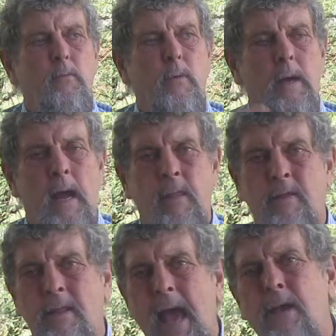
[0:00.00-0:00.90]

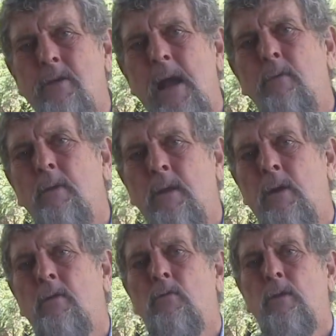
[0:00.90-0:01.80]
the last 100
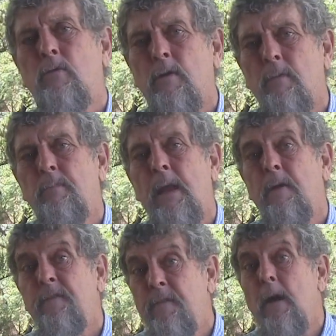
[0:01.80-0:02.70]
years has sort of been
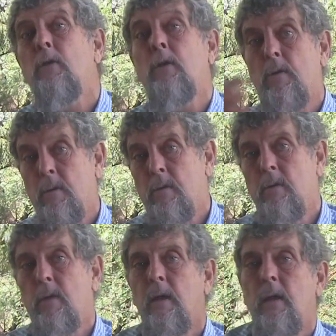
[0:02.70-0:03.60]
a failure
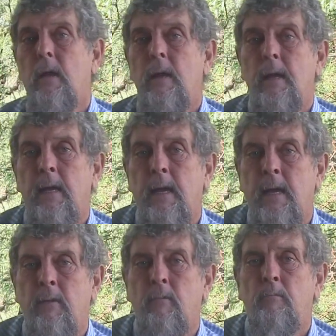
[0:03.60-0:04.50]

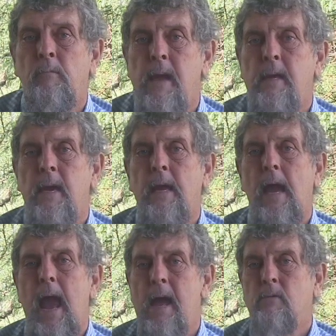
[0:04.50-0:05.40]
in
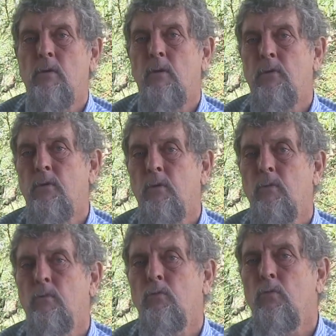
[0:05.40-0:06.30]
making
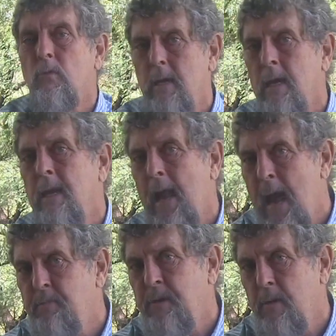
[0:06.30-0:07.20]
agriculture truly
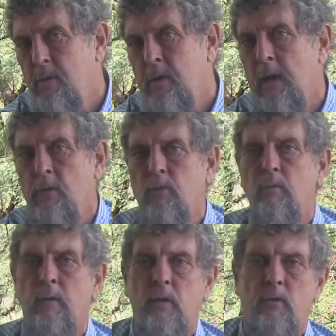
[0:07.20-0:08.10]
adapted to
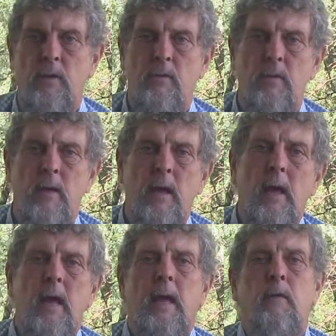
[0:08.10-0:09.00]
desert regions.
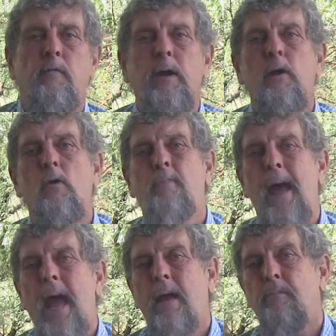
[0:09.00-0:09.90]
If we go
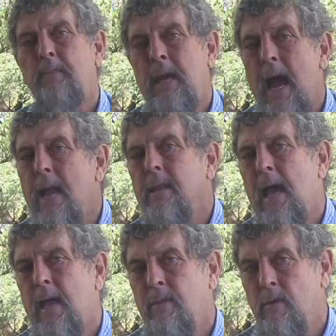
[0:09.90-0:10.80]
back beyond
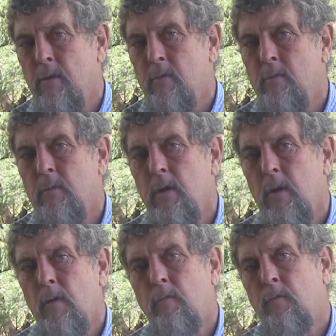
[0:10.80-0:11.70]
that, though,
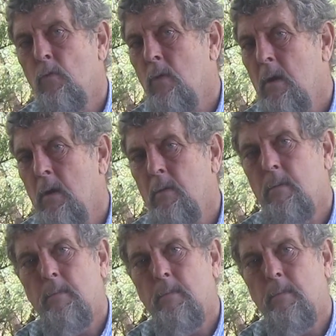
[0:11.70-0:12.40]
for,